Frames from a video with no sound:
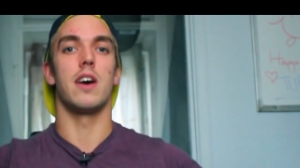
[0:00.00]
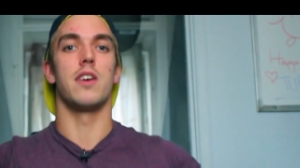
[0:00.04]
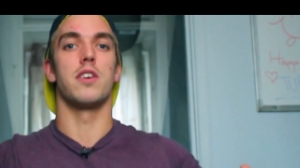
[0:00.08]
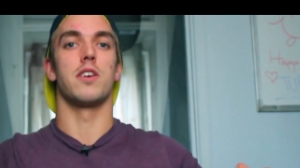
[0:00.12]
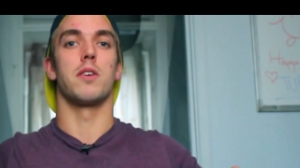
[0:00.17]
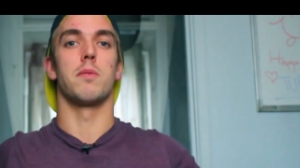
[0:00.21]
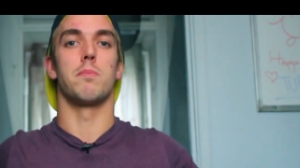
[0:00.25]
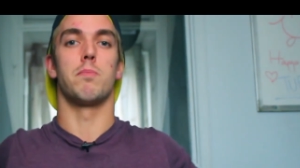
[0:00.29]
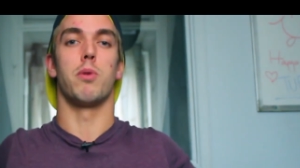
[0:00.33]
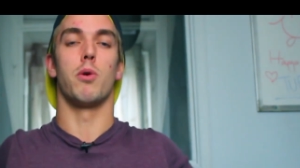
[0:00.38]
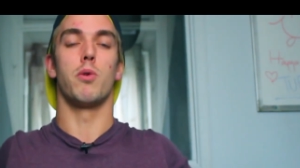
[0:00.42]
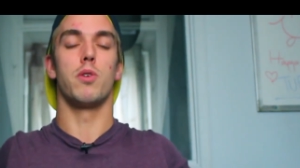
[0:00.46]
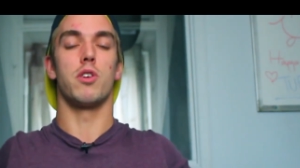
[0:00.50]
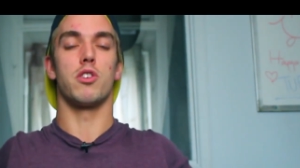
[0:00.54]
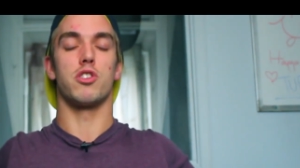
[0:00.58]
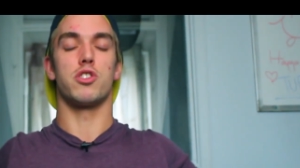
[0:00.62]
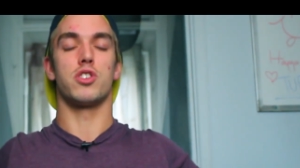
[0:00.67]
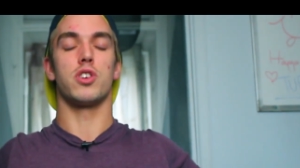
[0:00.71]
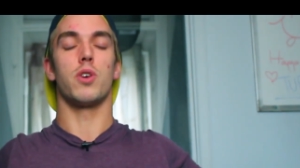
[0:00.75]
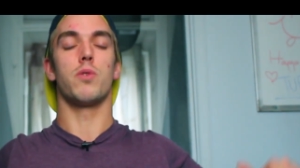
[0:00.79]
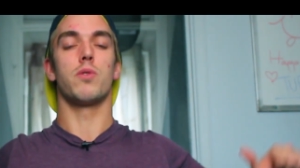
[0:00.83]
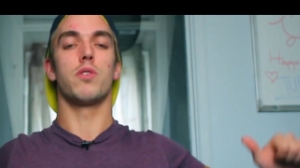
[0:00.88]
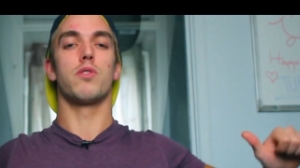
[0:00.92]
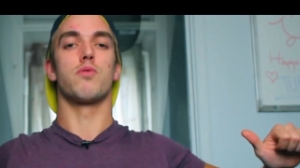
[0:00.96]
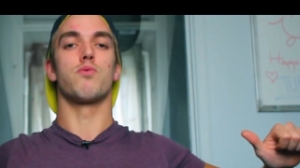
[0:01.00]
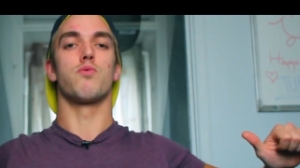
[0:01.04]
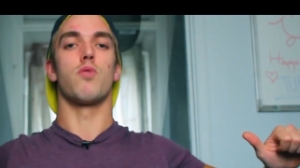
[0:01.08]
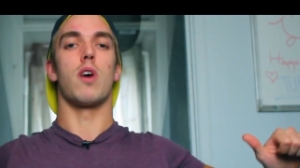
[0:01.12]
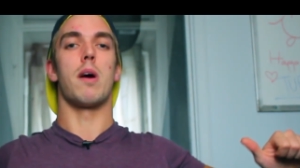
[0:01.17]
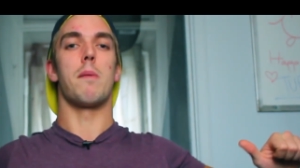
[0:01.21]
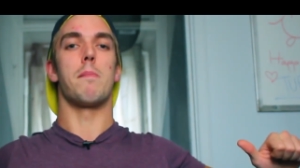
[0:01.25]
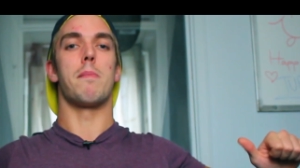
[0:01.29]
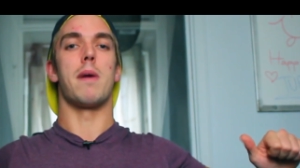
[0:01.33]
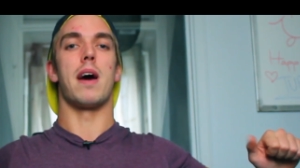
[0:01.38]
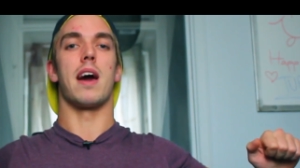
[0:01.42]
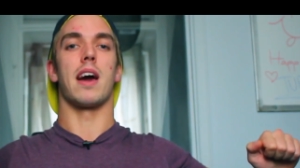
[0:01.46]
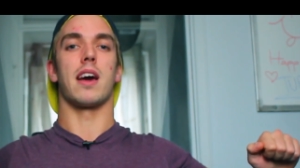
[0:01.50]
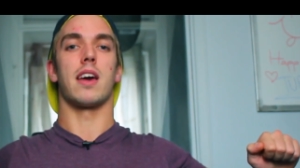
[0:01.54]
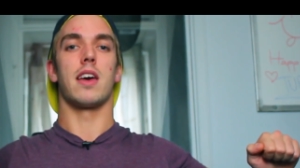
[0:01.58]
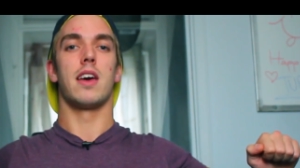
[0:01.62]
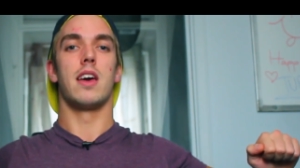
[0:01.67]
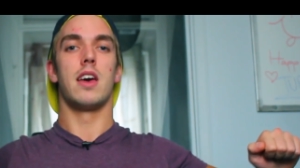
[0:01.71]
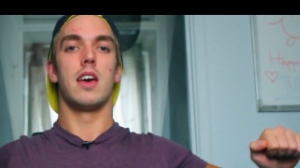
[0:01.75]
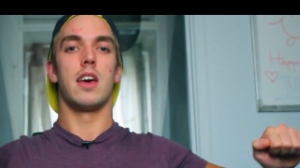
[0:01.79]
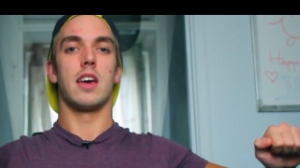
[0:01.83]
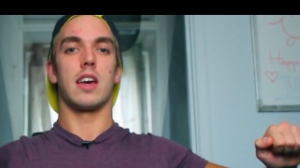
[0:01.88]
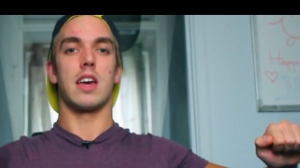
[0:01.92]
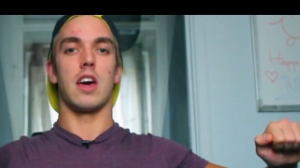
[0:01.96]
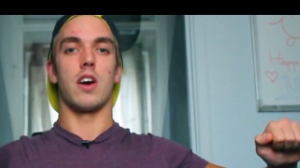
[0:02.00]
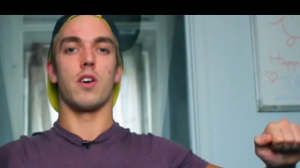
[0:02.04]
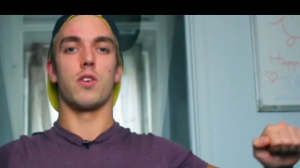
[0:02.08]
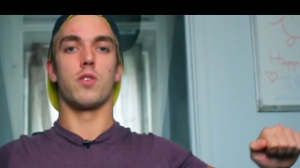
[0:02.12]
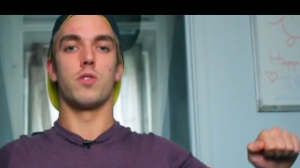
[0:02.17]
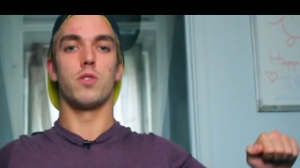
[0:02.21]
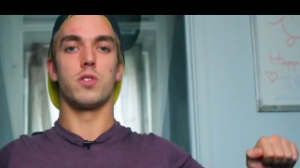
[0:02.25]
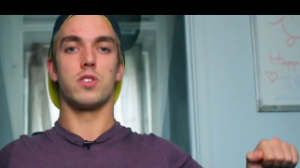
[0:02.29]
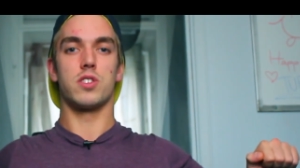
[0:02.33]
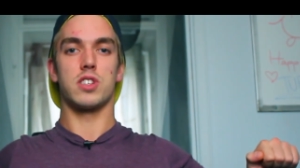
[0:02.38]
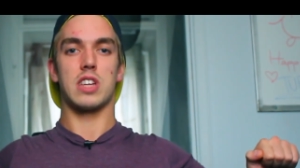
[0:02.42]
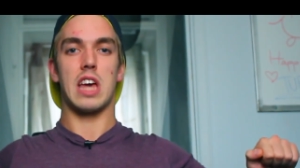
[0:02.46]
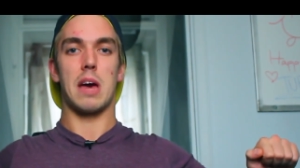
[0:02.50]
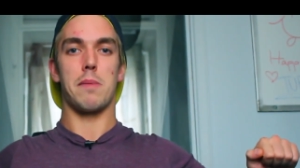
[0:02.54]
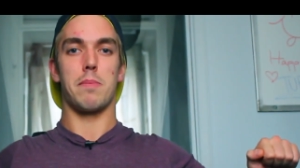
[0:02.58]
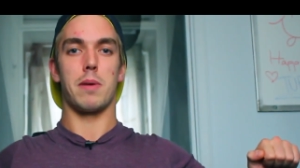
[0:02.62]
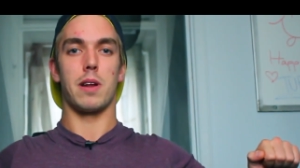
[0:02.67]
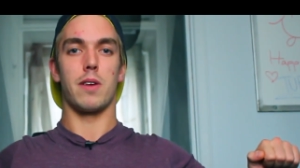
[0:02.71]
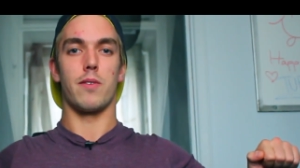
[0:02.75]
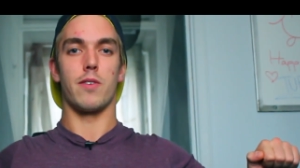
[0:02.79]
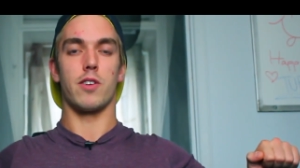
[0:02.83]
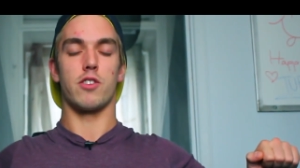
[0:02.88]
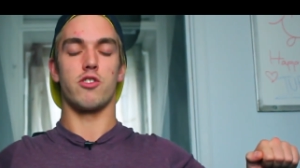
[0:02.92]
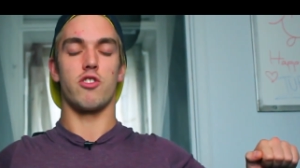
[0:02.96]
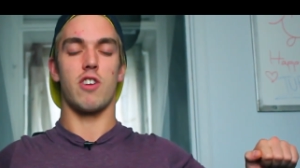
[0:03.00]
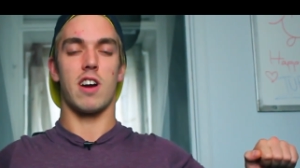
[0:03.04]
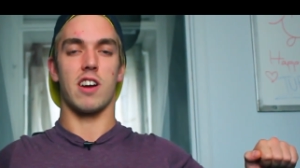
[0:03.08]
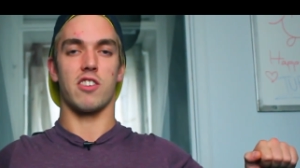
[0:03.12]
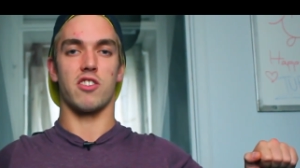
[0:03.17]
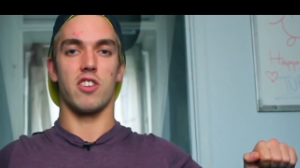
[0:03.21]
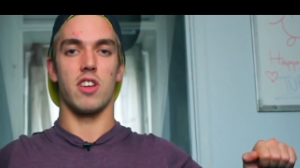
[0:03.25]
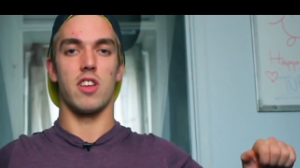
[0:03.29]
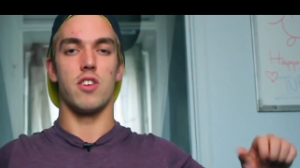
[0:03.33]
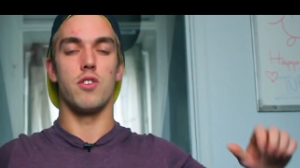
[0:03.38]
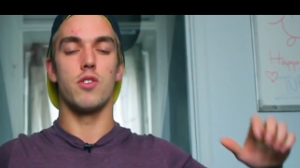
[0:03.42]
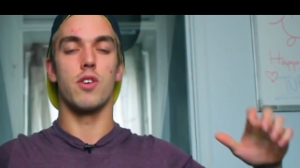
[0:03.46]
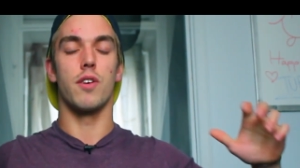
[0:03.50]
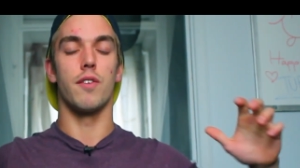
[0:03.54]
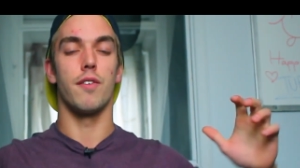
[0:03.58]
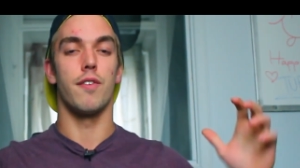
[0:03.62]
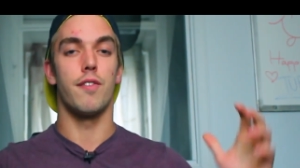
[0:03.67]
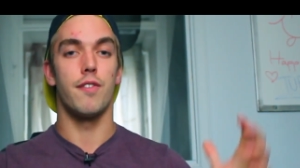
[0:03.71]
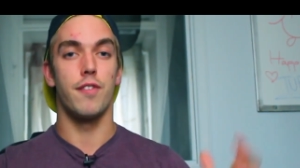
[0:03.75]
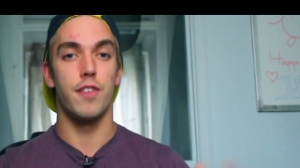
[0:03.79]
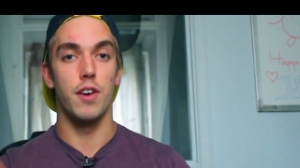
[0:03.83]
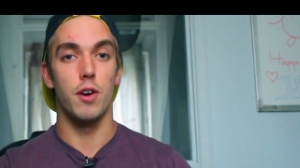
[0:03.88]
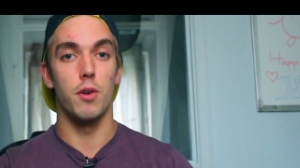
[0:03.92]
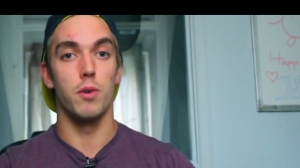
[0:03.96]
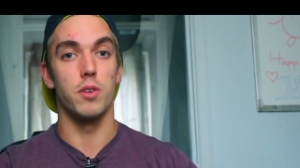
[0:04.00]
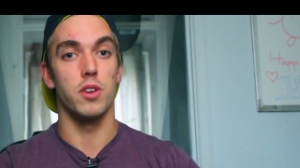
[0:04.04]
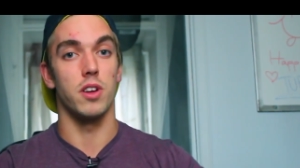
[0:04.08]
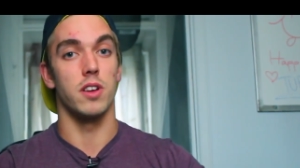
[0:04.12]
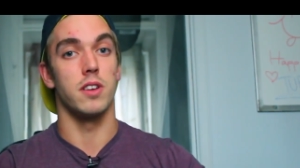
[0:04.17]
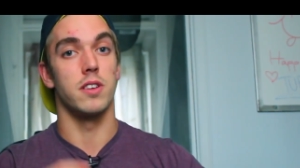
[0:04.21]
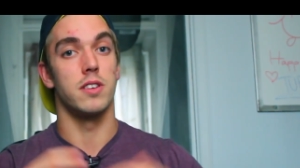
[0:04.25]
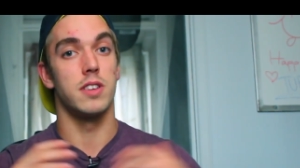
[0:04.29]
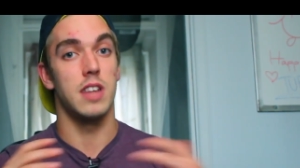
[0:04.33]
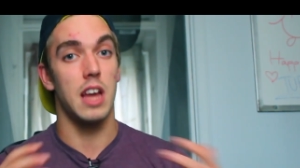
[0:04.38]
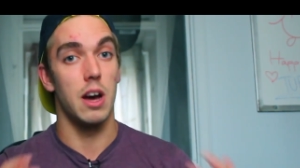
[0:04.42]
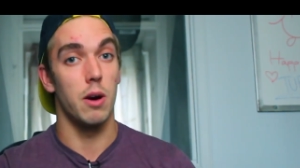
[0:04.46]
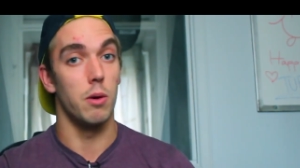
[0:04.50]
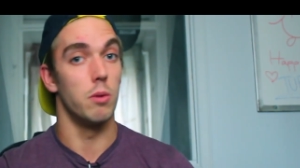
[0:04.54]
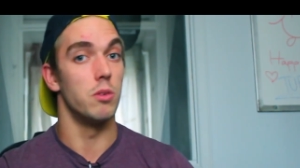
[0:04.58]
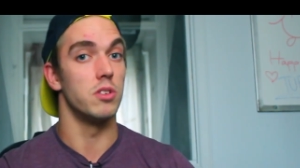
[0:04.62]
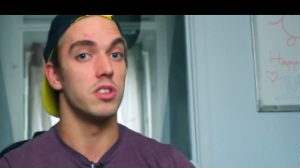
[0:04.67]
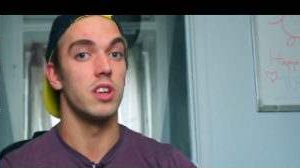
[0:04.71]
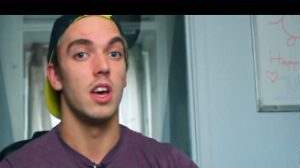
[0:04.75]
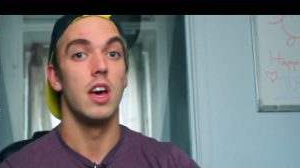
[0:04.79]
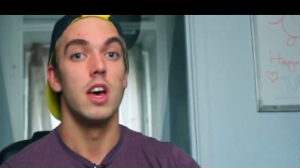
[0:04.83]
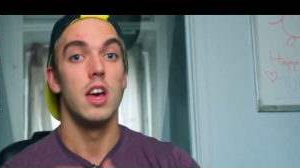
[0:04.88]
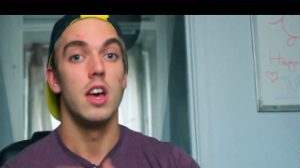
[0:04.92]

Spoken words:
You can pull your shoulders right back, get a good scapular retraction. You can feel your delts,